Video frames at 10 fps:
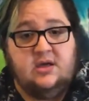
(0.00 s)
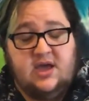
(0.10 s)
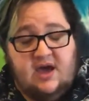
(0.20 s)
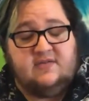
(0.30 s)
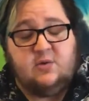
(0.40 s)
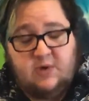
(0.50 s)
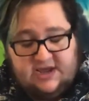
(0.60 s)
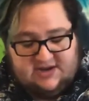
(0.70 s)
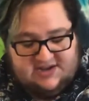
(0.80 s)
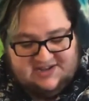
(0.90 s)
You have to
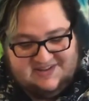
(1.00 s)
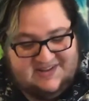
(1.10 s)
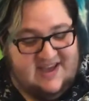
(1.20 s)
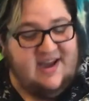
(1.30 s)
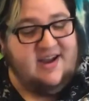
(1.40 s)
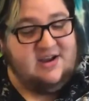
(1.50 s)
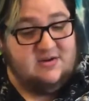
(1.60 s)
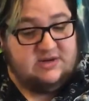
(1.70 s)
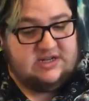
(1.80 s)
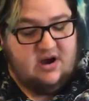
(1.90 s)
wait. I
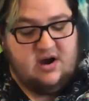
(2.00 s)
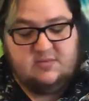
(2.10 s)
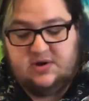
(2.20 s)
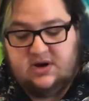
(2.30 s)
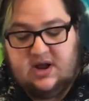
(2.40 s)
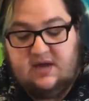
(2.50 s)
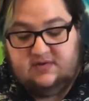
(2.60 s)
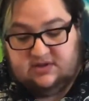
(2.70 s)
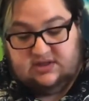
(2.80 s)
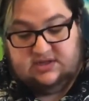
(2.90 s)
know it's hard, but you're gonna have
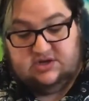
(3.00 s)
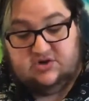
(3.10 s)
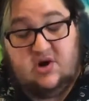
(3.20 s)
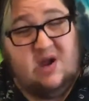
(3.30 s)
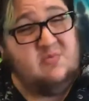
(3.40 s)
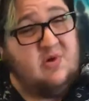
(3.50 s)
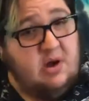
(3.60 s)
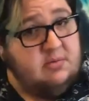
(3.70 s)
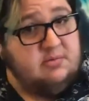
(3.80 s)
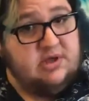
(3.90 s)
to let these dry
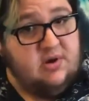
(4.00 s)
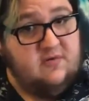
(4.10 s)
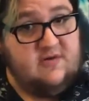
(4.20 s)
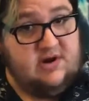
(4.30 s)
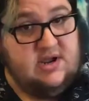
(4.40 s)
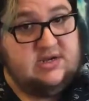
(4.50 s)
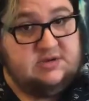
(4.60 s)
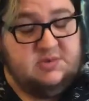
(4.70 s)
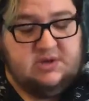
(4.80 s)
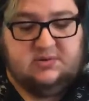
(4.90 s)
probably overnight
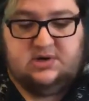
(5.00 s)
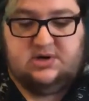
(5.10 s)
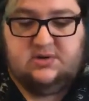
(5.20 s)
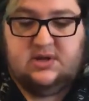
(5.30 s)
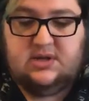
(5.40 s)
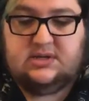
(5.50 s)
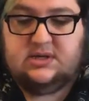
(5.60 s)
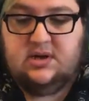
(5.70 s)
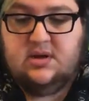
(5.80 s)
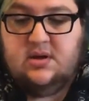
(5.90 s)
to be able to do
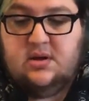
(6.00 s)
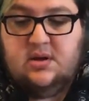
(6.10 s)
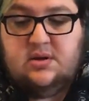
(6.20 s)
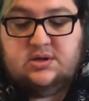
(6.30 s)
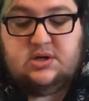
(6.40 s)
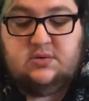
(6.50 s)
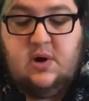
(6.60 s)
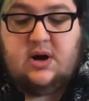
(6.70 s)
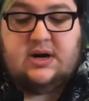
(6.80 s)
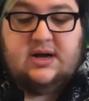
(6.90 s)
this. So you
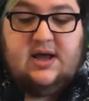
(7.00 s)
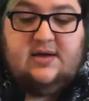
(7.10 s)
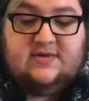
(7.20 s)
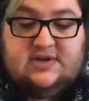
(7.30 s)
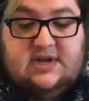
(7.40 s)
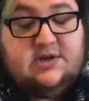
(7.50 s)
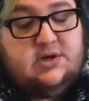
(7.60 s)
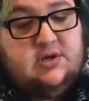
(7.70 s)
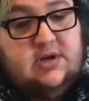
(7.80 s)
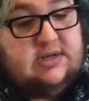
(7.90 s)
are gonna have to take
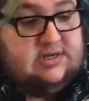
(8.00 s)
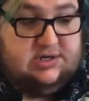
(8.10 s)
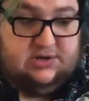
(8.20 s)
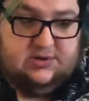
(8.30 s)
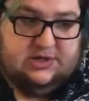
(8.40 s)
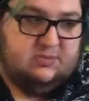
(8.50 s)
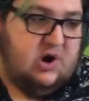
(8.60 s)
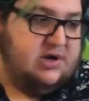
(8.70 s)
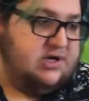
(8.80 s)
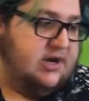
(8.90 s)
2 days to do this
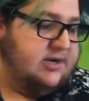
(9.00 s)
project.